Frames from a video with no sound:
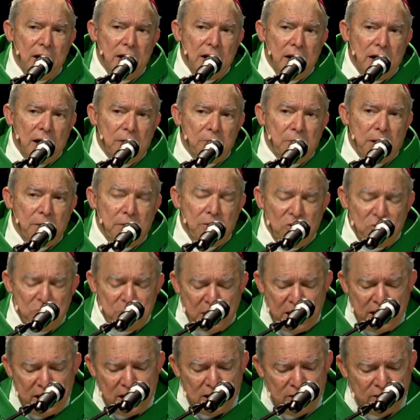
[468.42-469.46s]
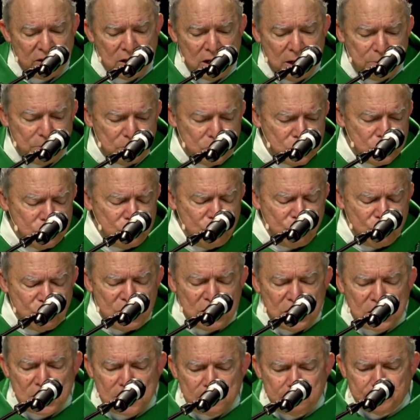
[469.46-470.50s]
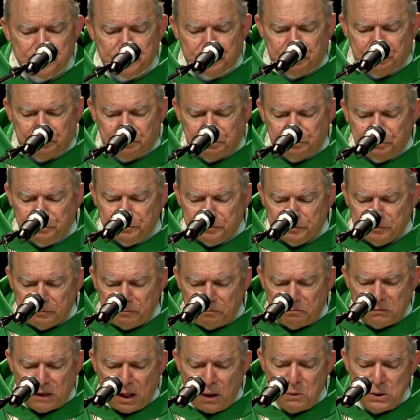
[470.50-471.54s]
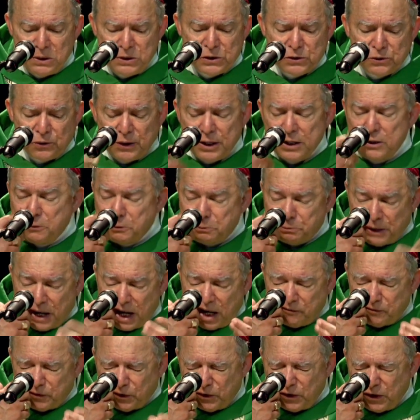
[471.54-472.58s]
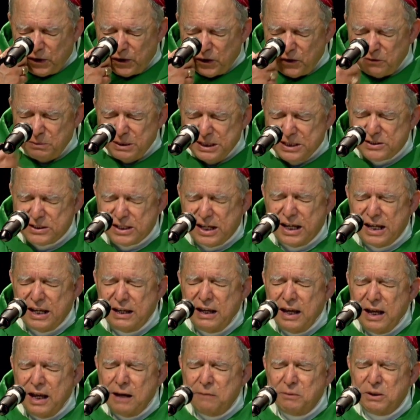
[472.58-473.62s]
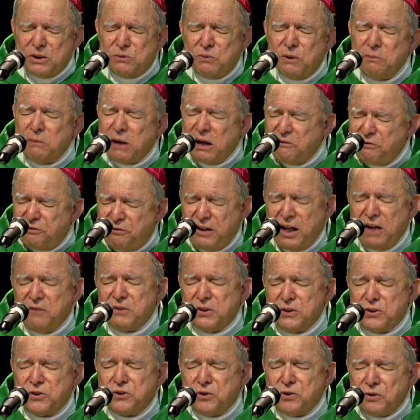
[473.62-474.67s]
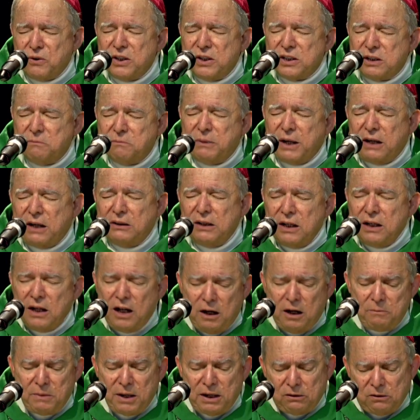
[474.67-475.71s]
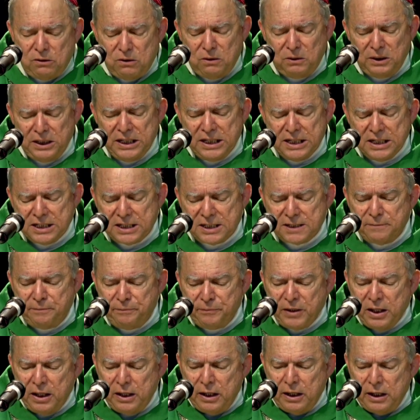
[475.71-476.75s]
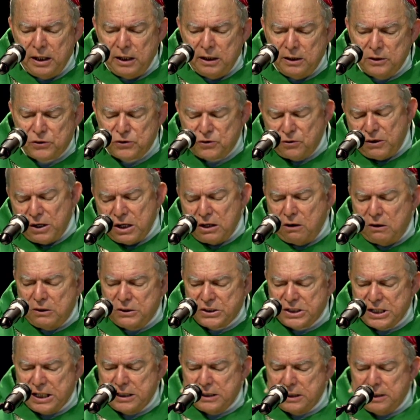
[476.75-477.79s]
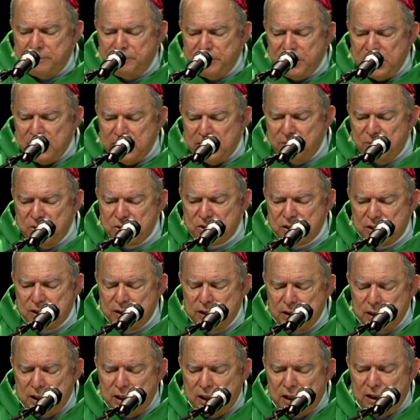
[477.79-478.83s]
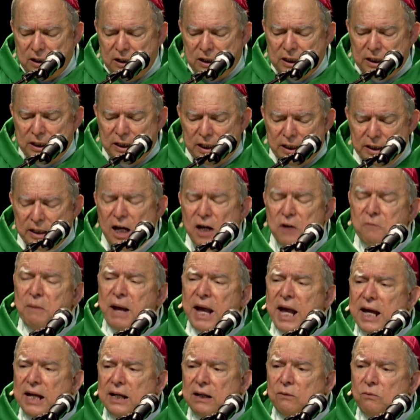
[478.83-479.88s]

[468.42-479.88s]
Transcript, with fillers: Remind me of a couple of stories. One story you probably heard, heard me say, but it's one of my favorite stories about, about holiness. The story goes that there was a, a, a young man